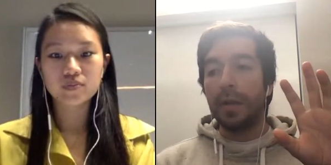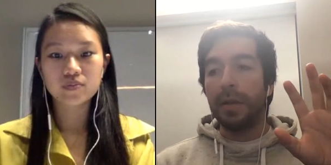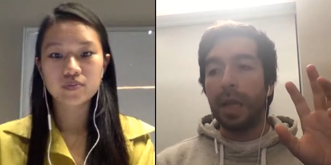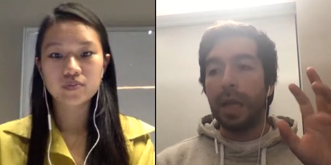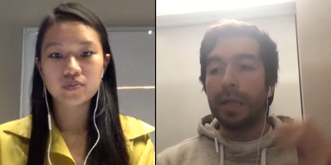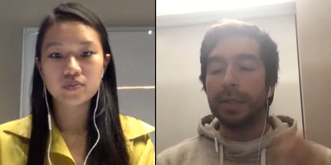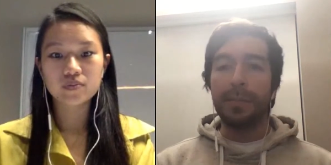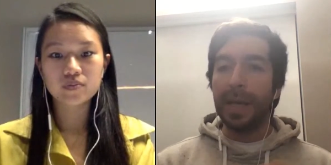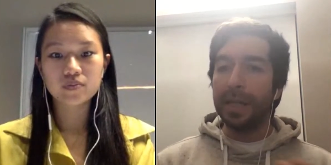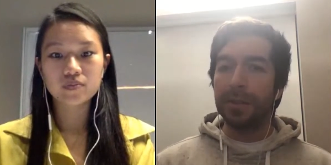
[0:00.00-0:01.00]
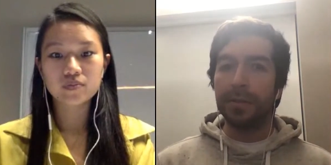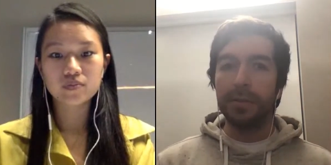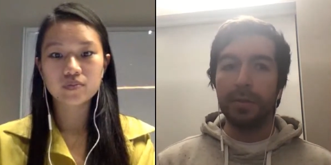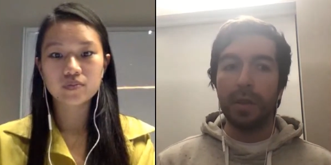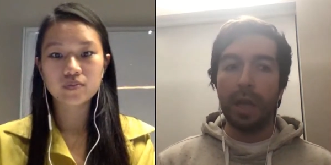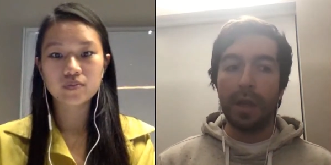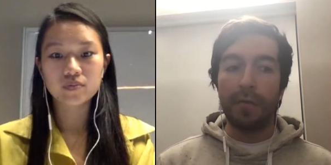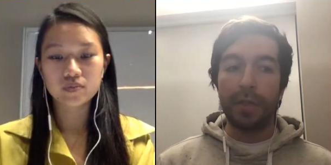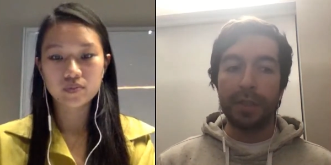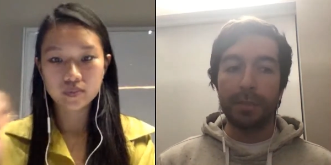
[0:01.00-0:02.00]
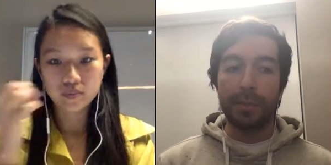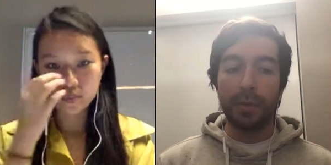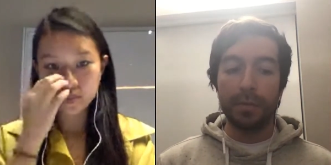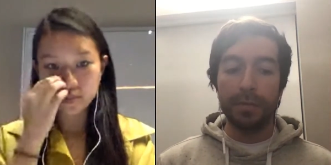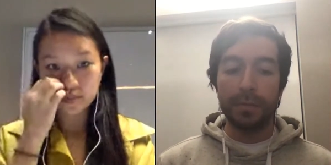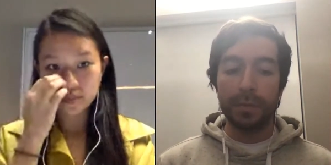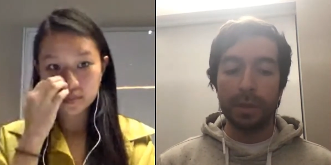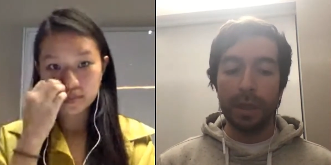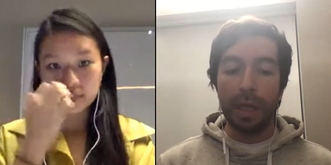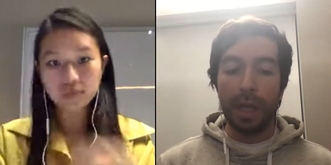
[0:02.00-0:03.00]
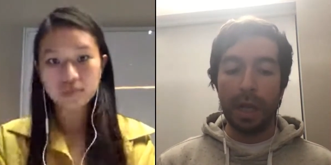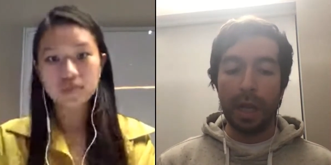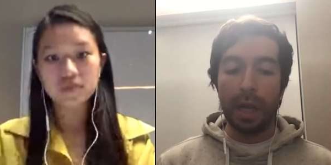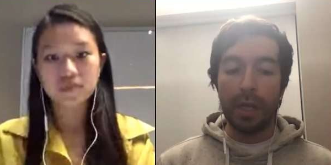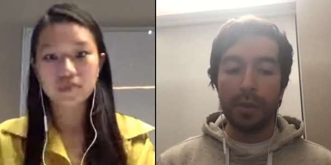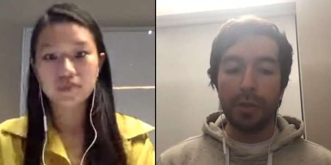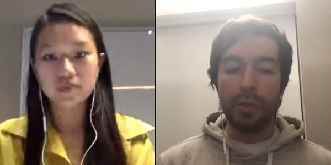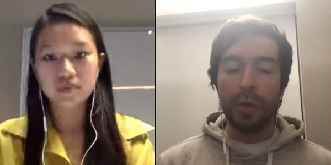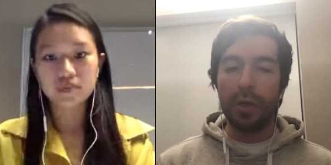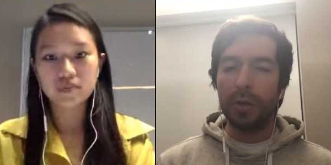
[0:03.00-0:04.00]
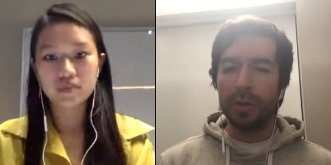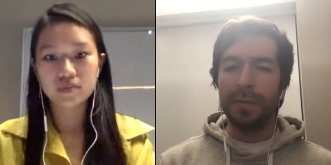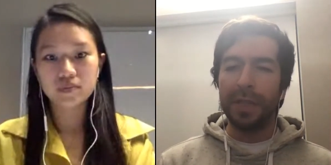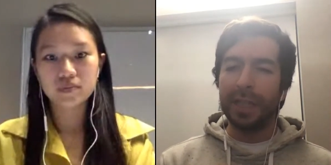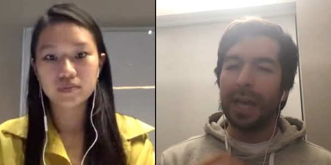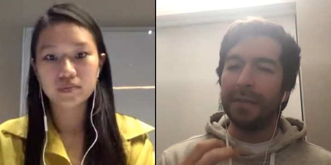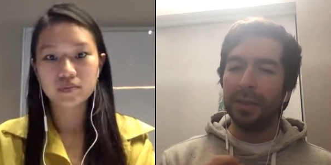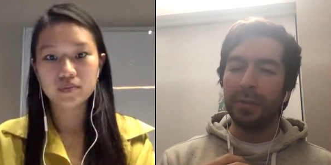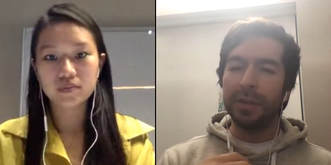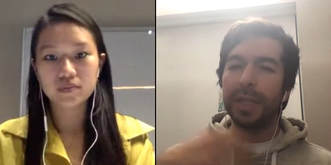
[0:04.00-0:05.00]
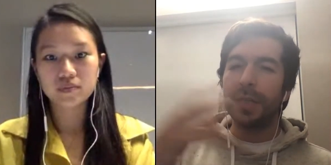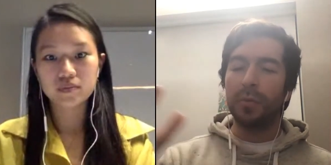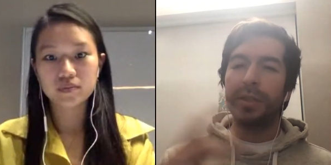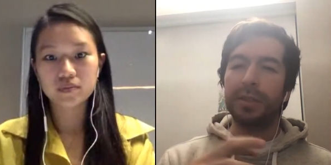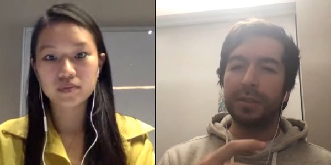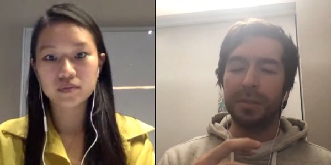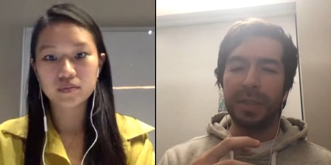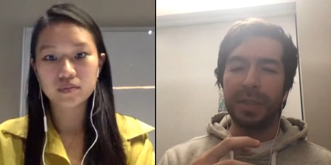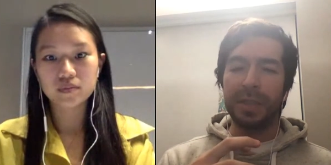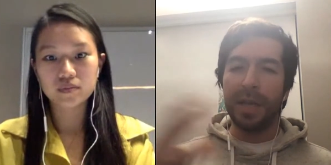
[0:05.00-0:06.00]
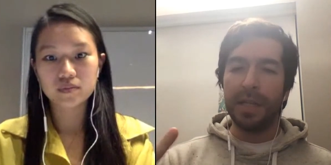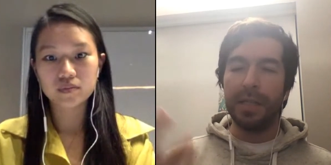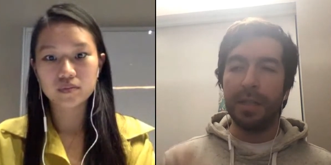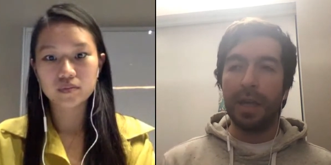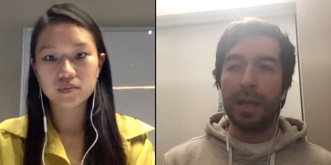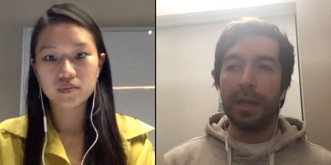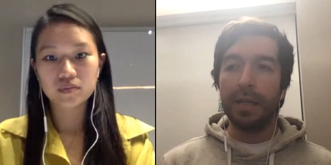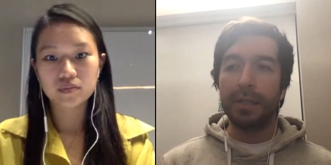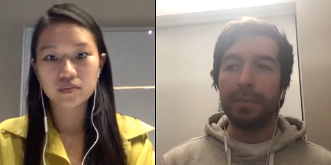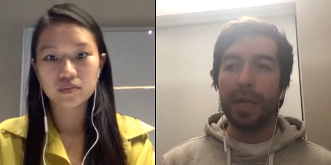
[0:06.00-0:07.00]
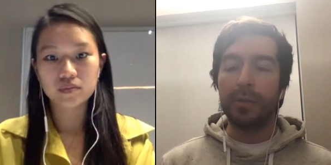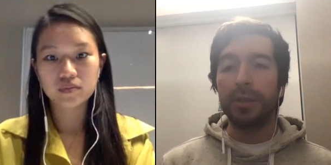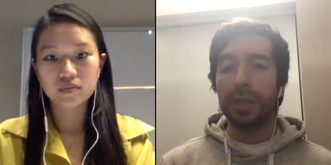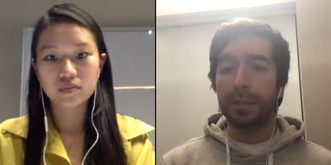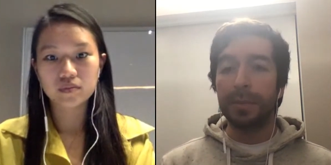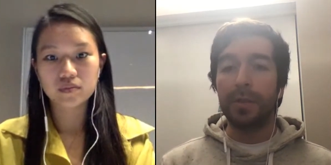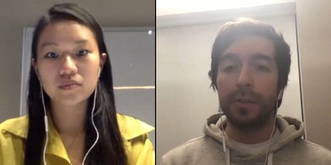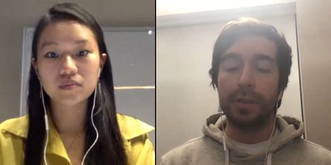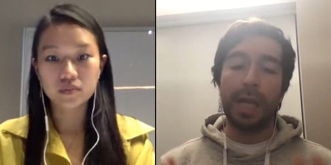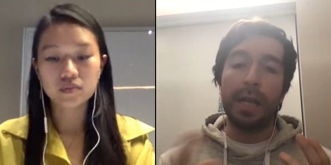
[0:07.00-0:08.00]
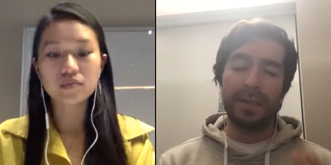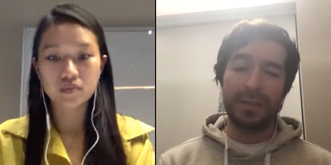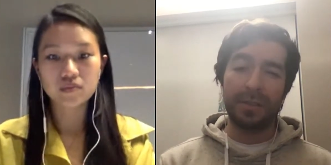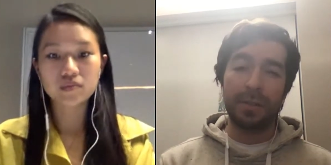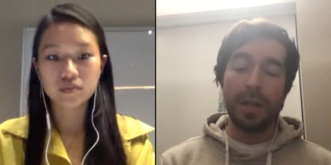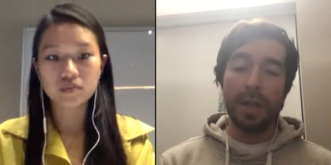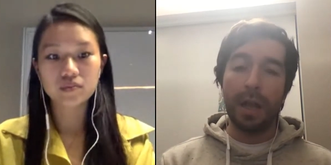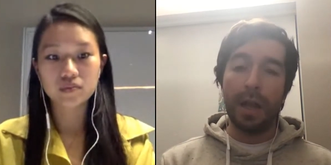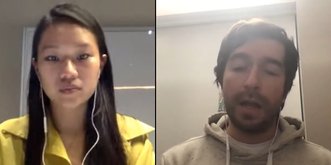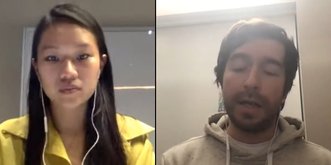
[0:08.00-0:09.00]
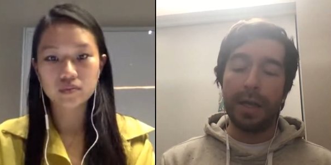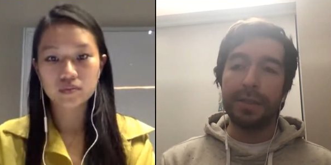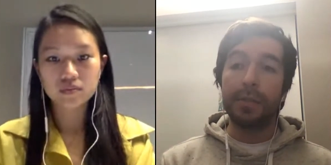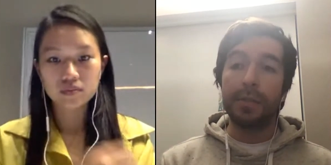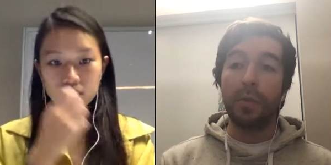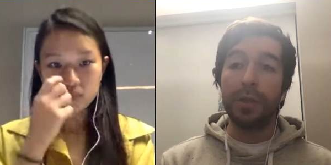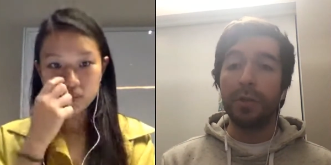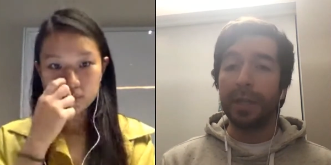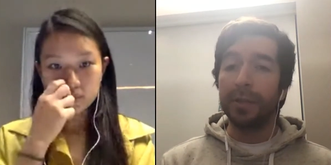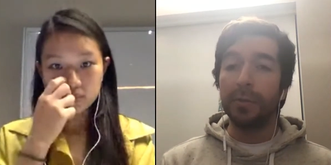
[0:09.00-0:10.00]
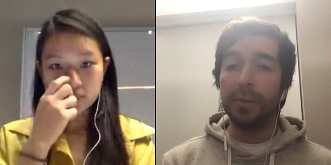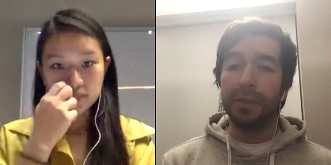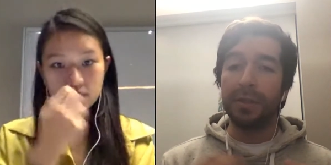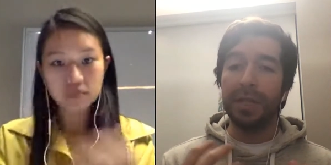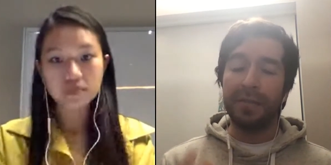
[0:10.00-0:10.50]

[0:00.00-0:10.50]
Speaker 1: as I mentioned, for example, uh, you are not going to be having to interact with that many uh, smart contracts because also uh, instead what you can do is like